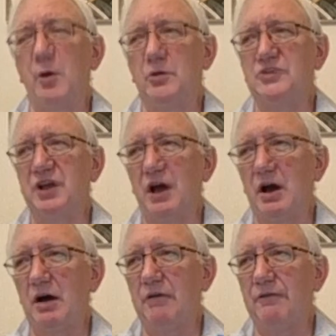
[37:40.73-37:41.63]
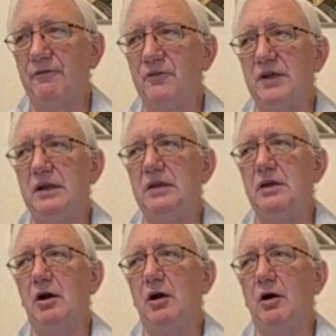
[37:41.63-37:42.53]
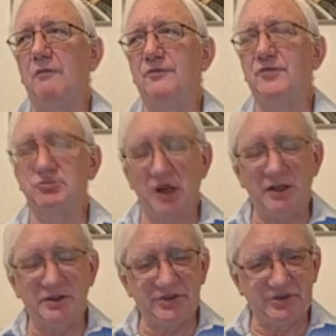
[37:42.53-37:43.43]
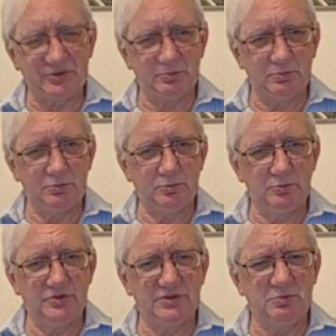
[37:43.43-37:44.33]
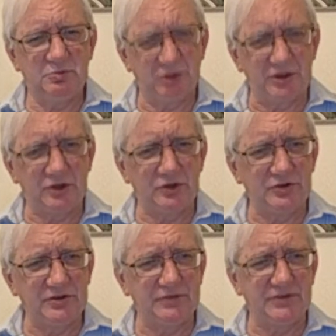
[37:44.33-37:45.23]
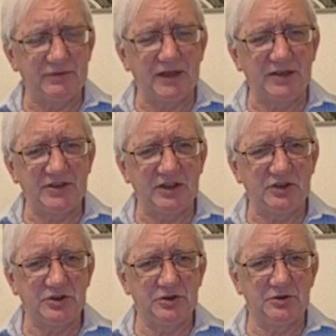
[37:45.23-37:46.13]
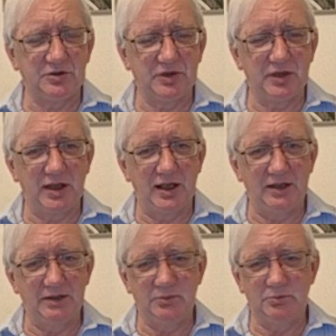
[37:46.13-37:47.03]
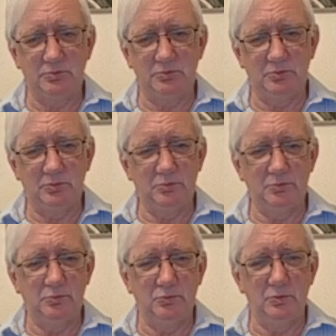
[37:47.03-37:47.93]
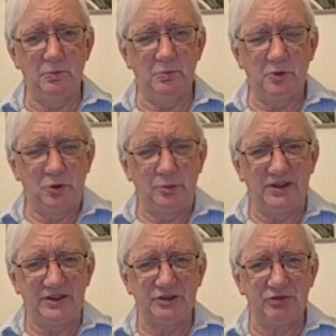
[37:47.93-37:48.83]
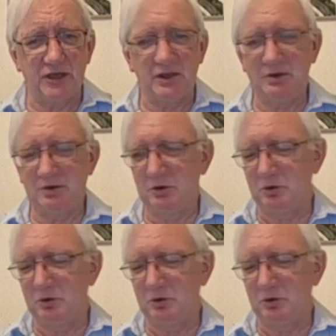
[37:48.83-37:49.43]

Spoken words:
those are three of the greatest traditions of civilization in human history.